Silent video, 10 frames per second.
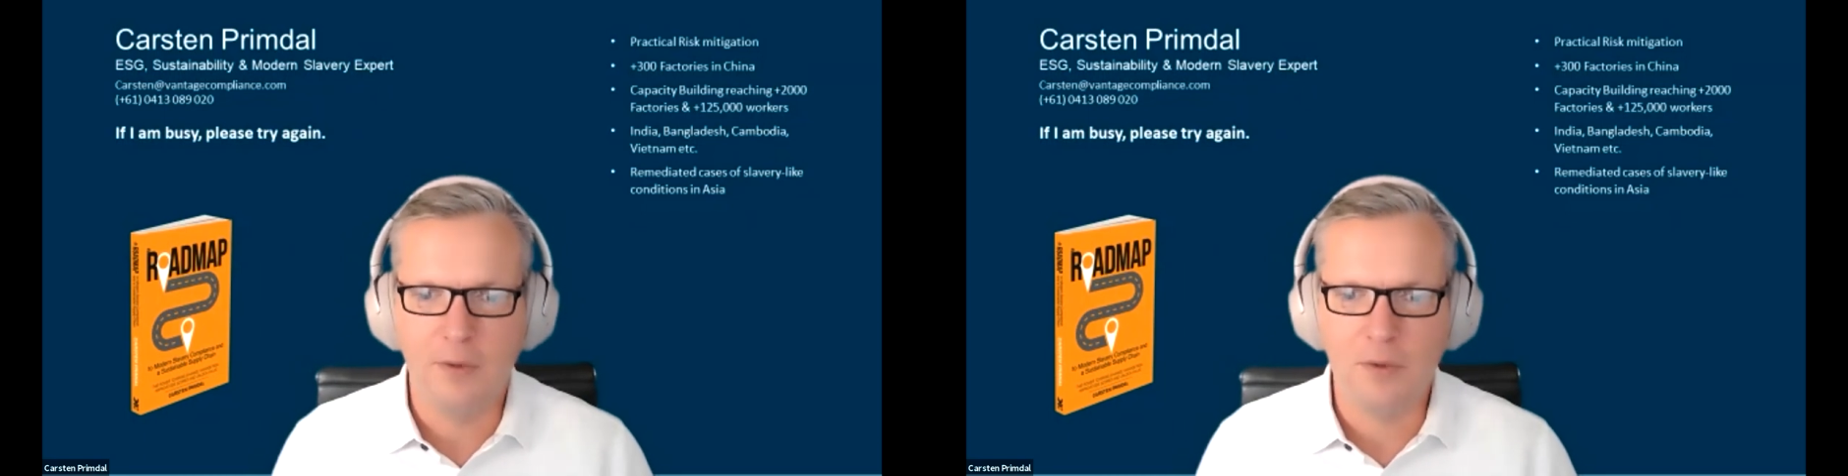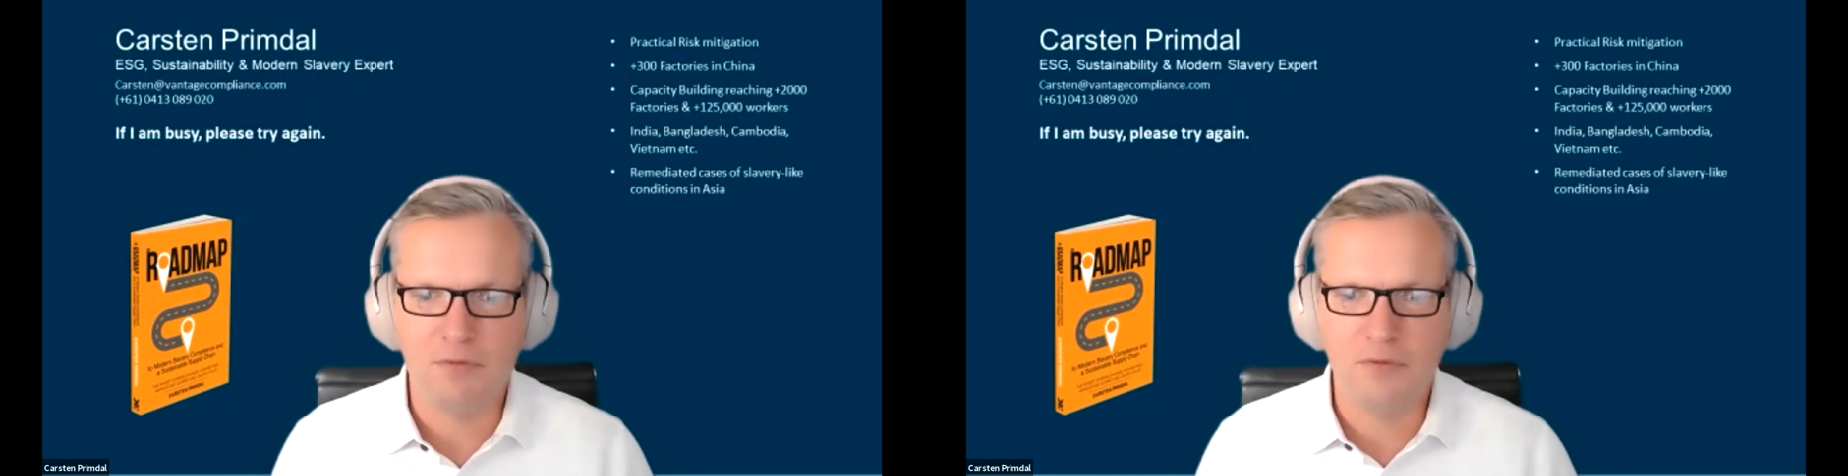
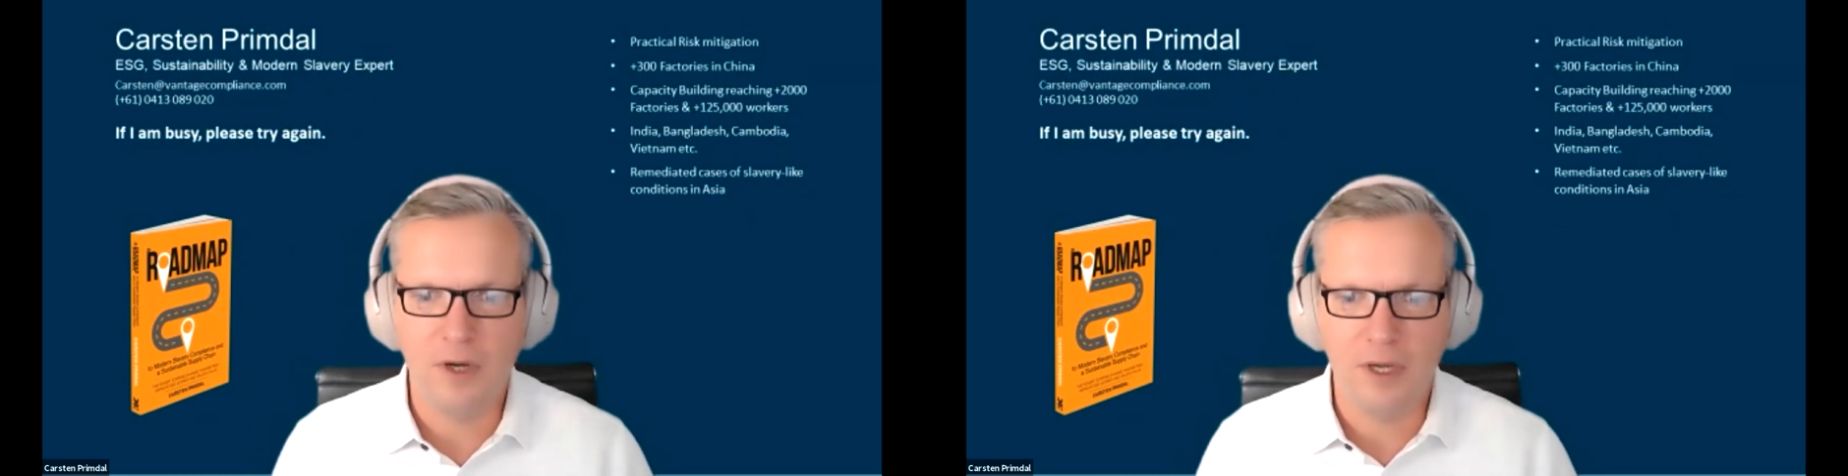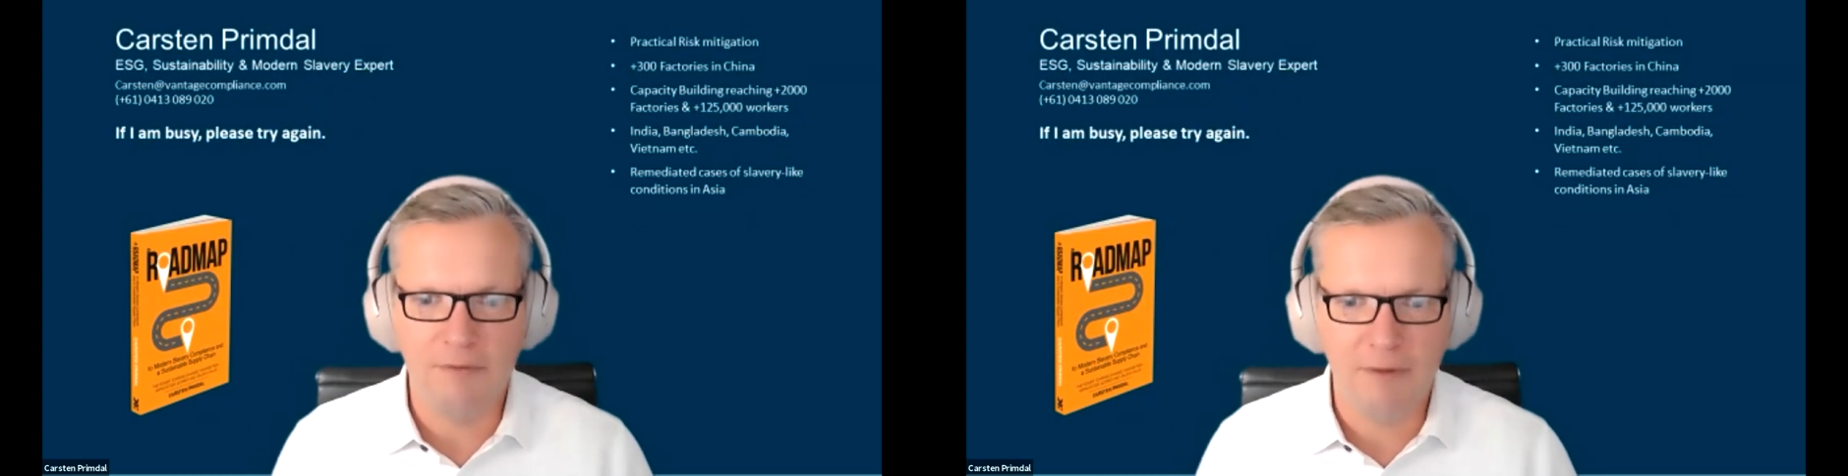There was
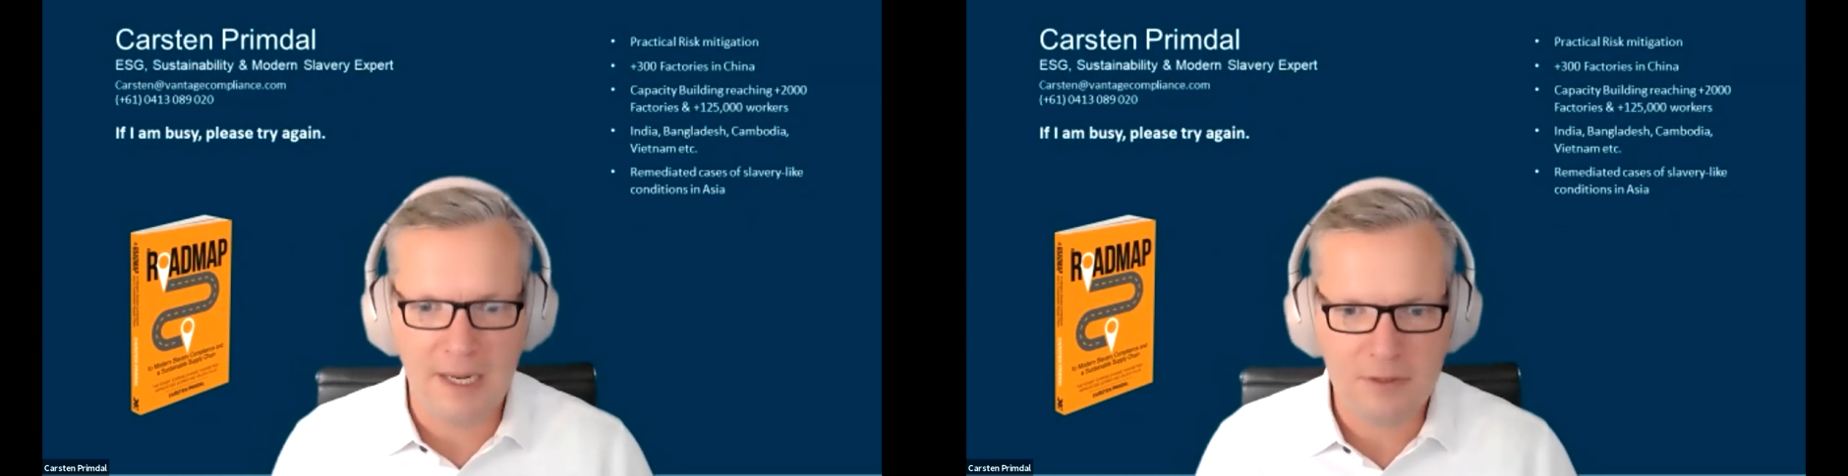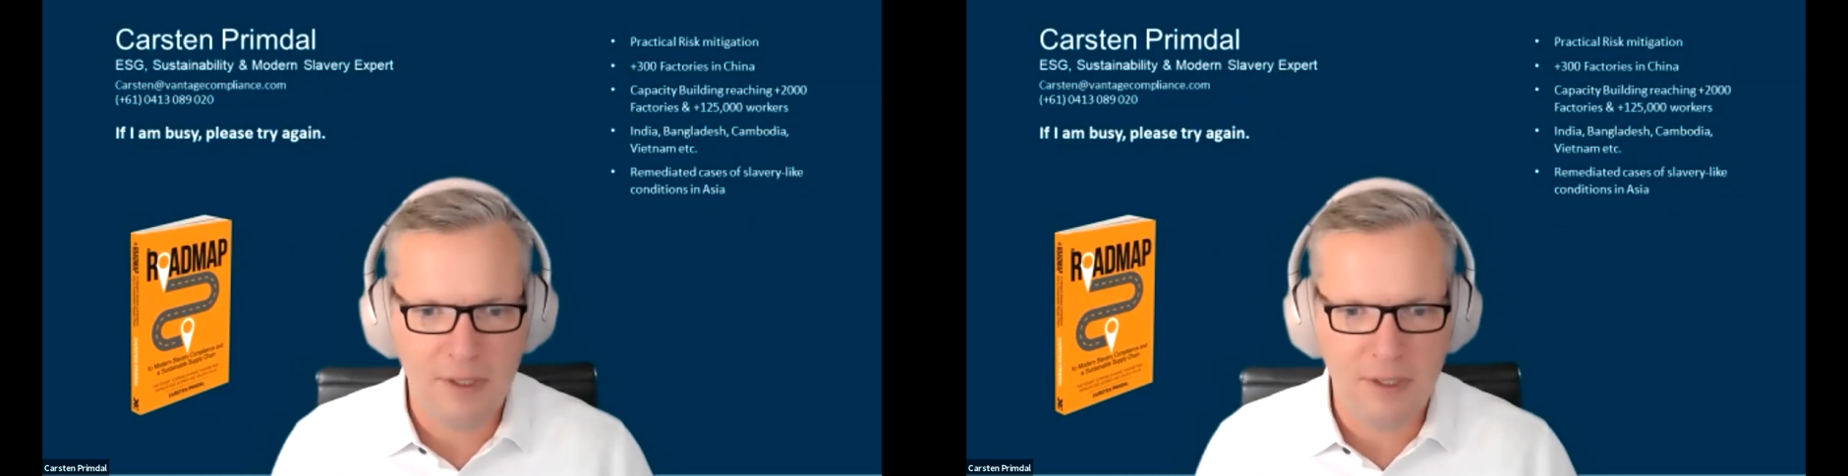
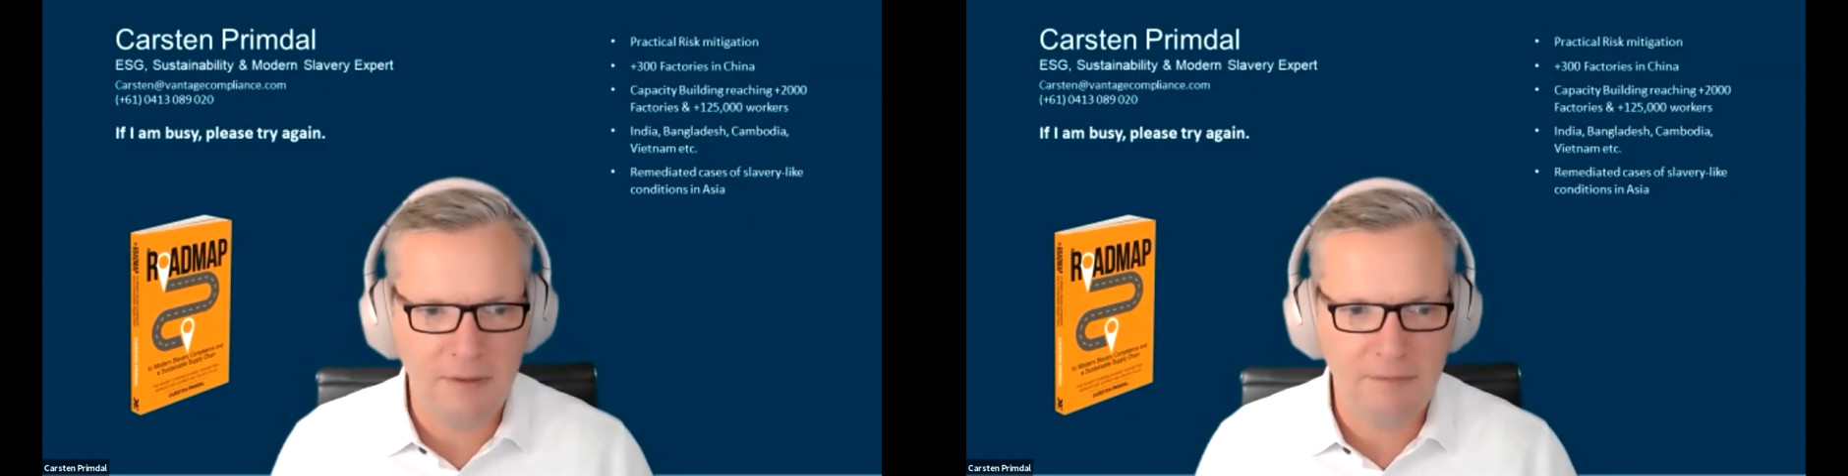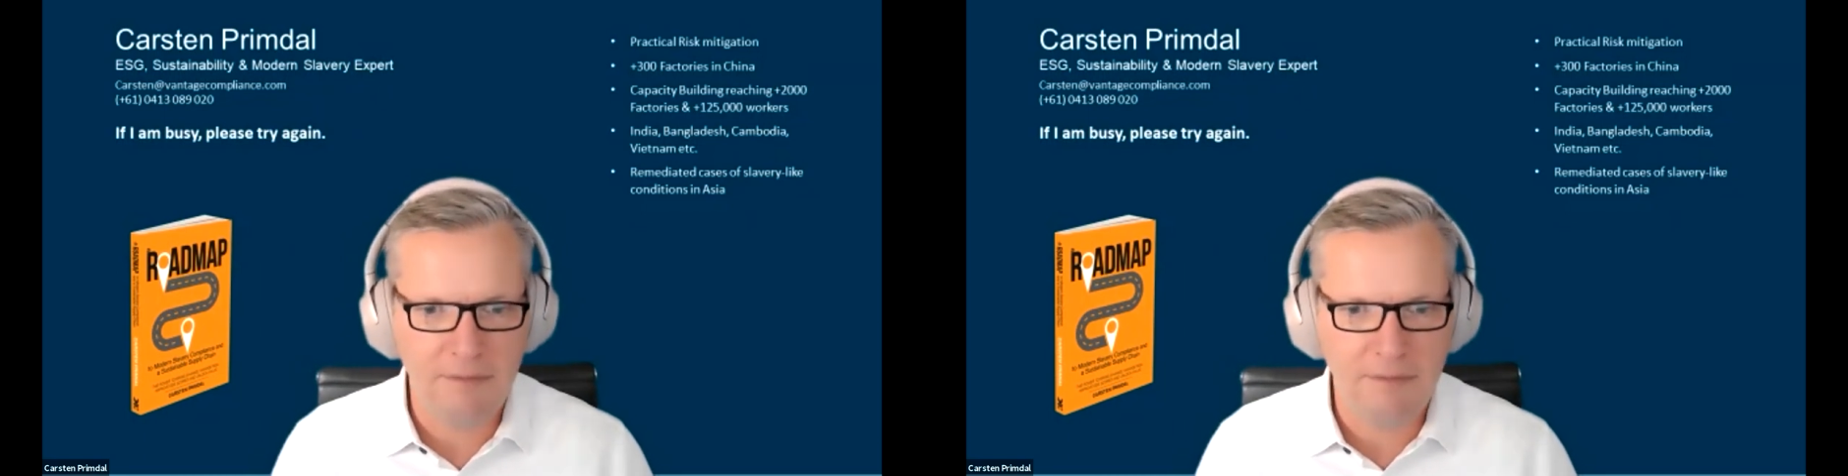rats running